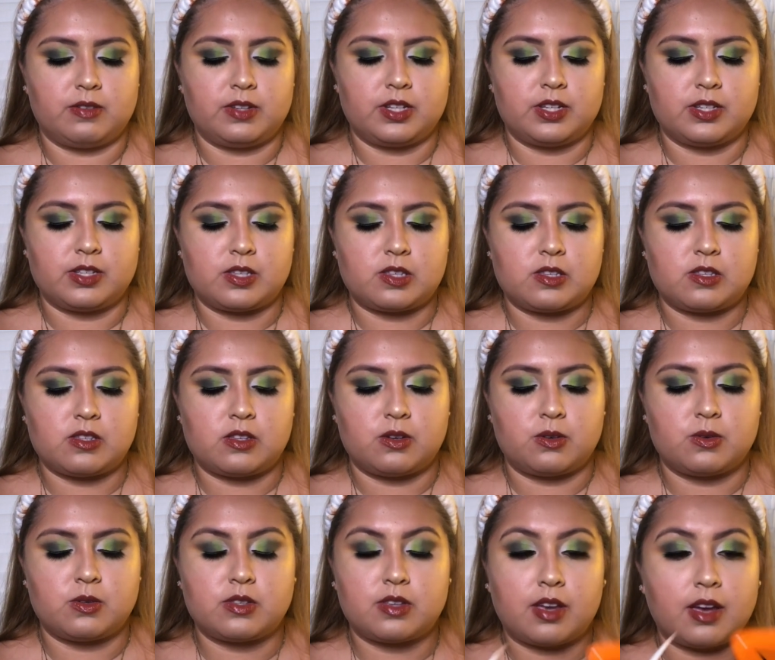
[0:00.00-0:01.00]
It is so
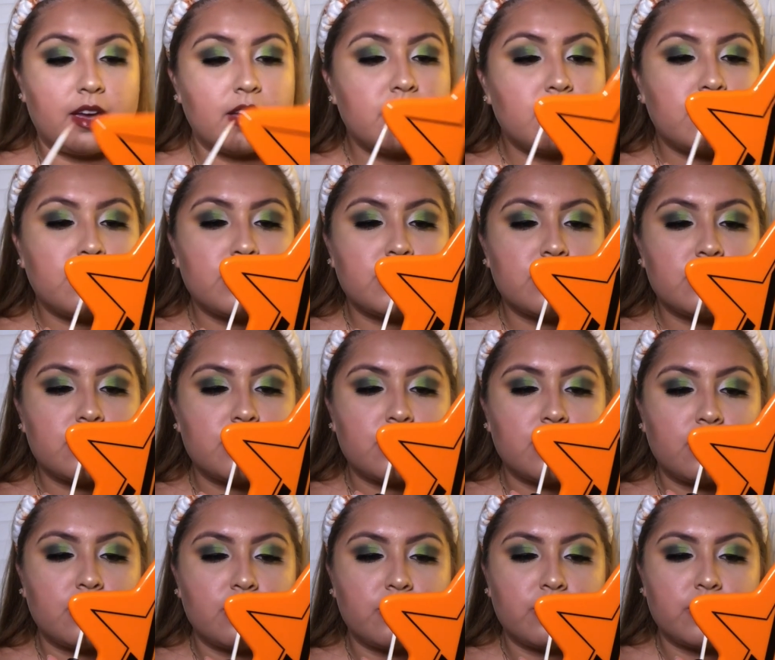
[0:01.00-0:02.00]
sad. There is
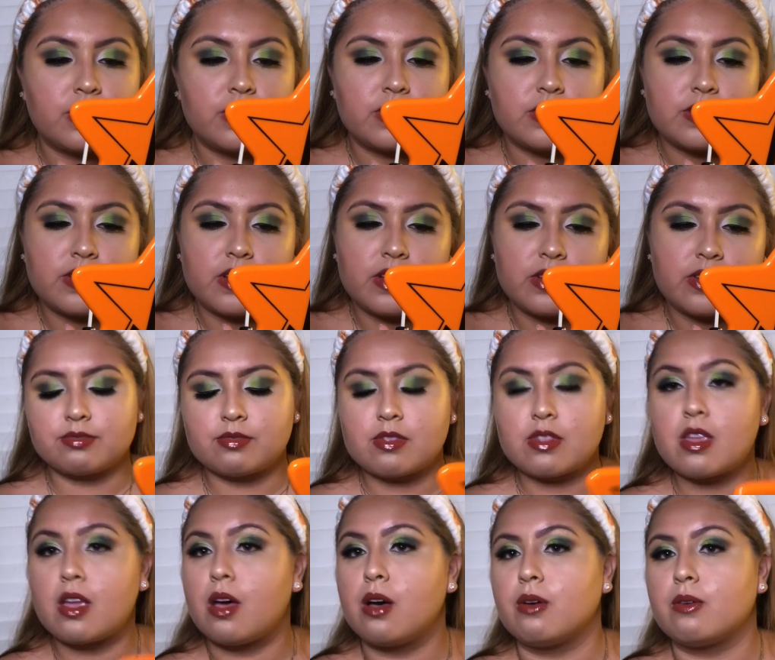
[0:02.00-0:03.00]
not much left.
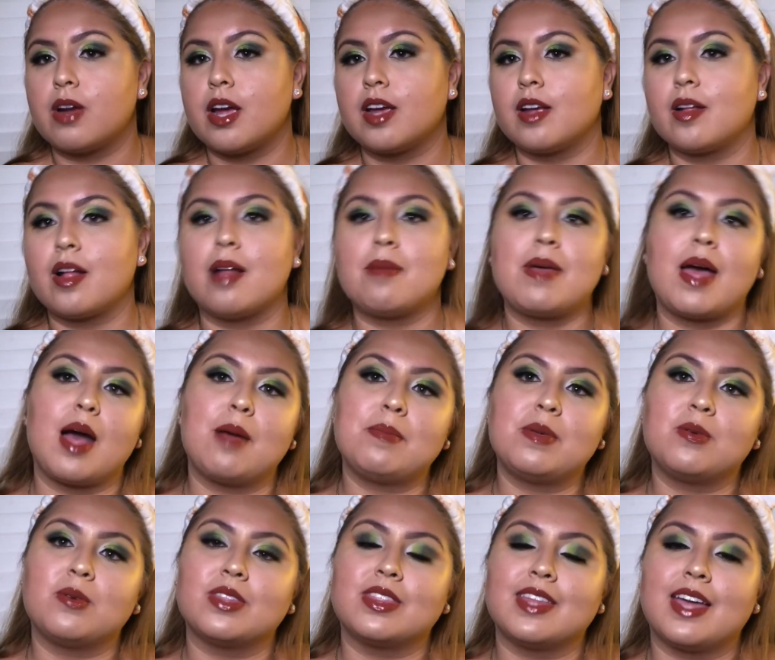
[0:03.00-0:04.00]
Alright, I'm happy
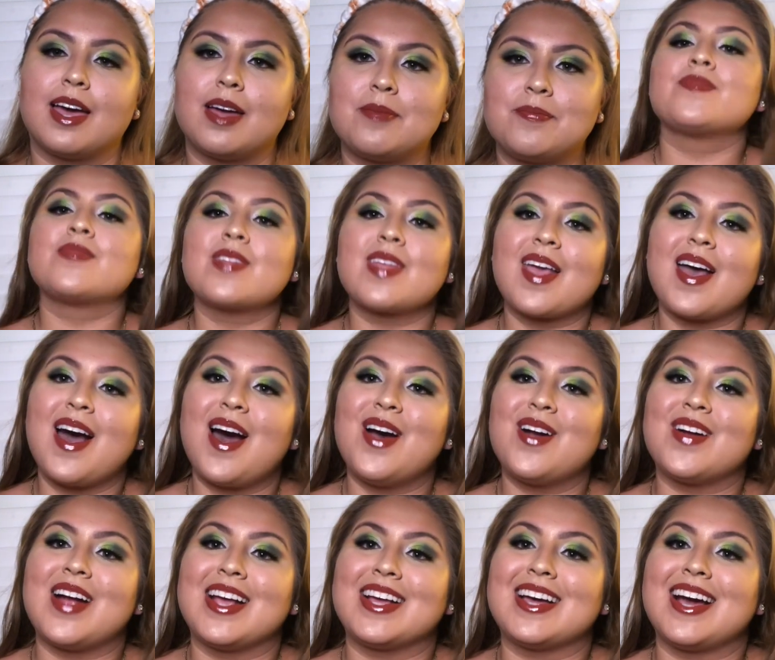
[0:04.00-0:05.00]
with that.
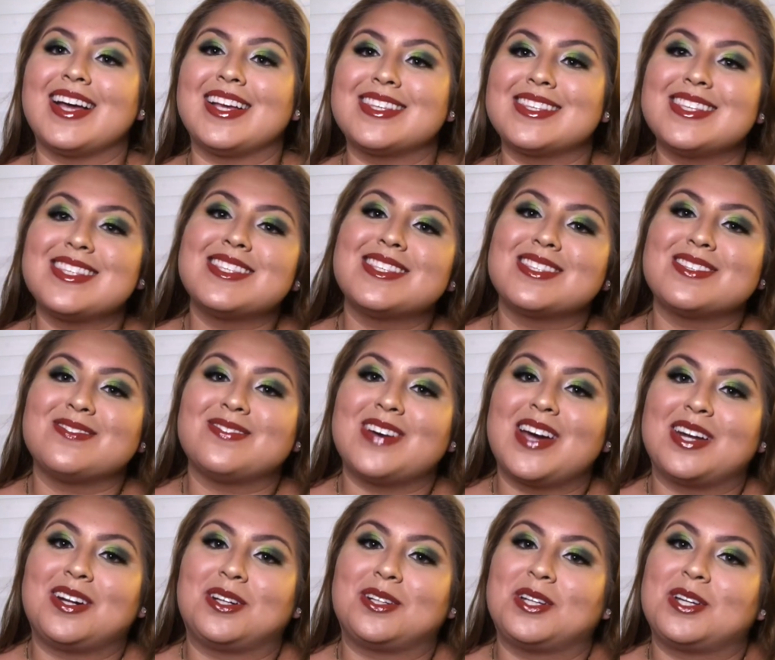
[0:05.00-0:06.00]
Alright guys, this is the
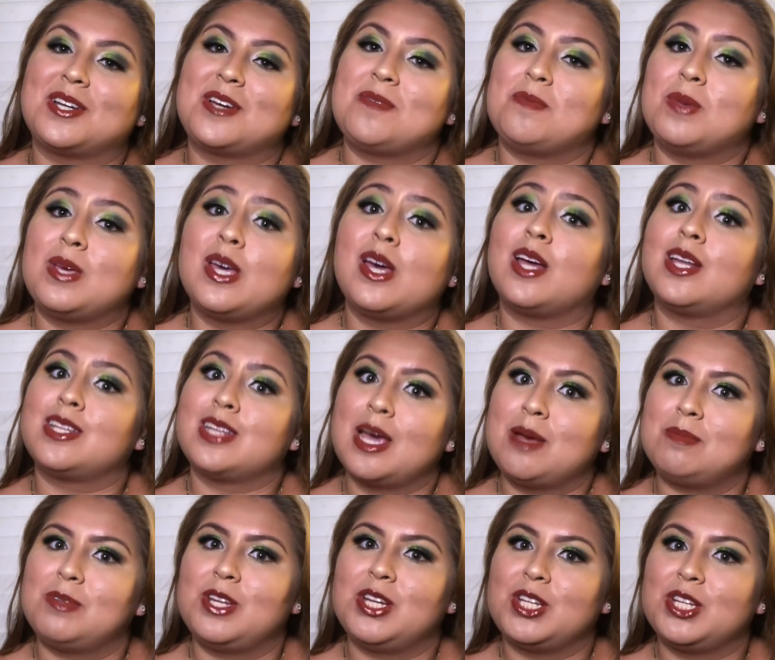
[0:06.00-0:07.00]
final look of me
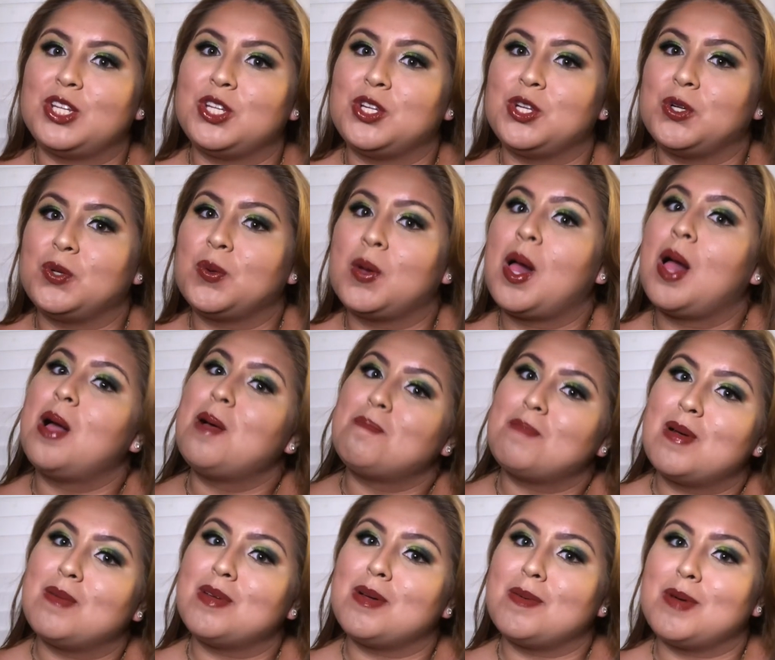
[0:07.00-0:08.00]
attempting to do
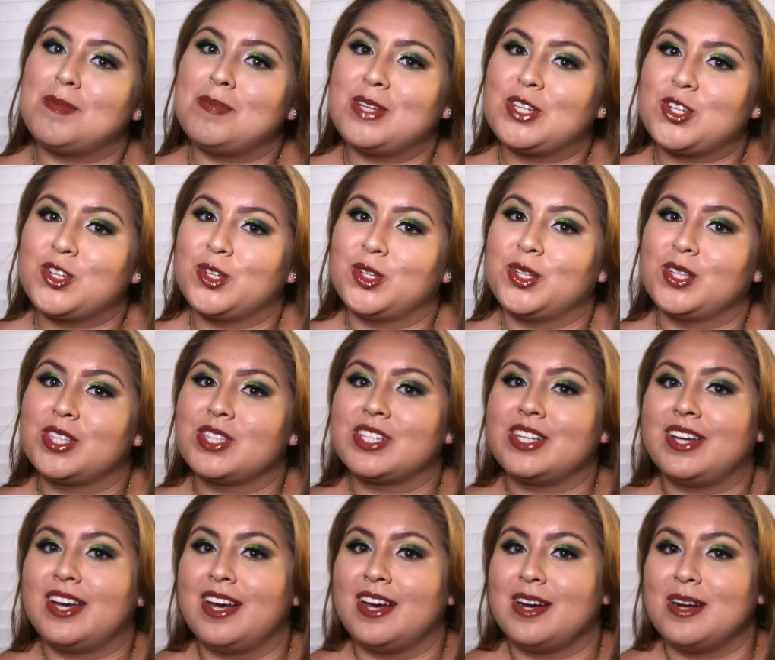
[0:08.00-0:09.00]
Mmmmitchell's
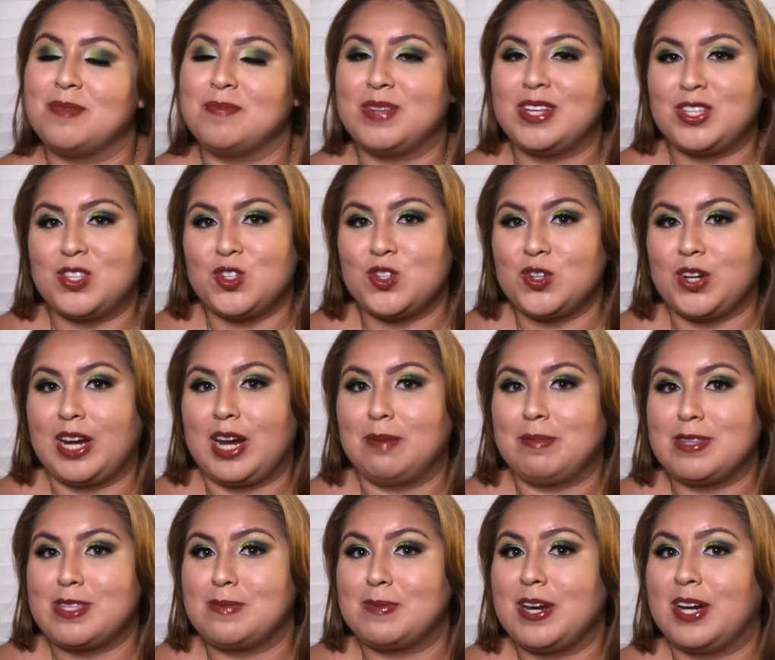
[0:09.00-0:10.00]
Instagram
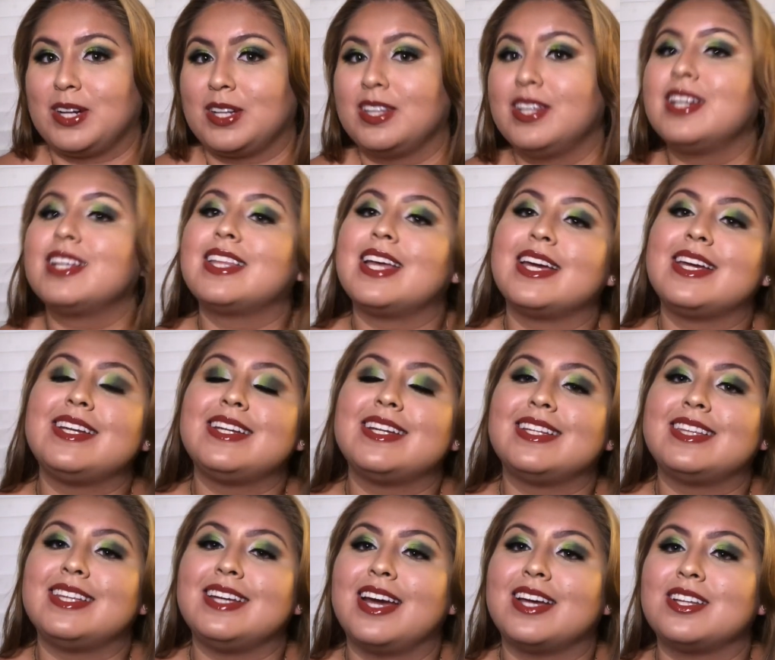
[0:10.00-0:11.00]
inspired look that he did
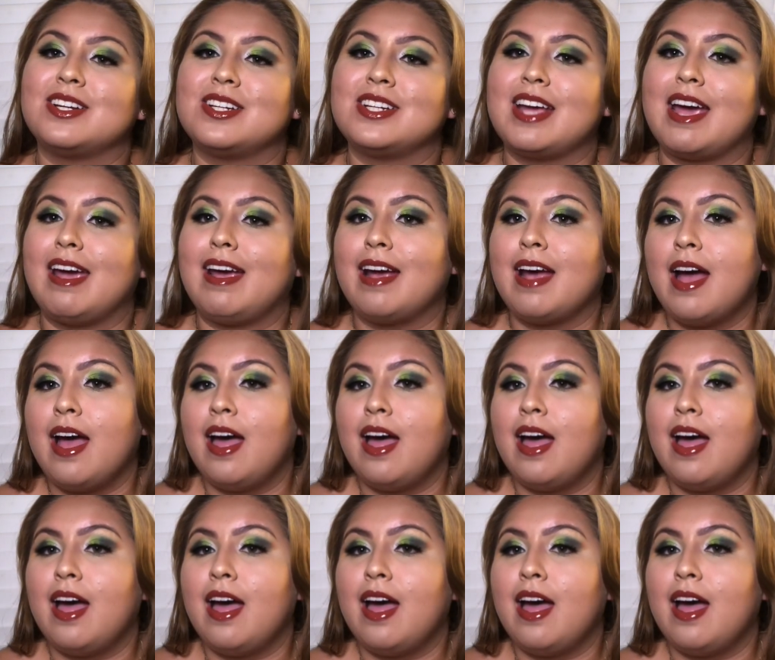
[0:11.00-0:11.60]
the other day.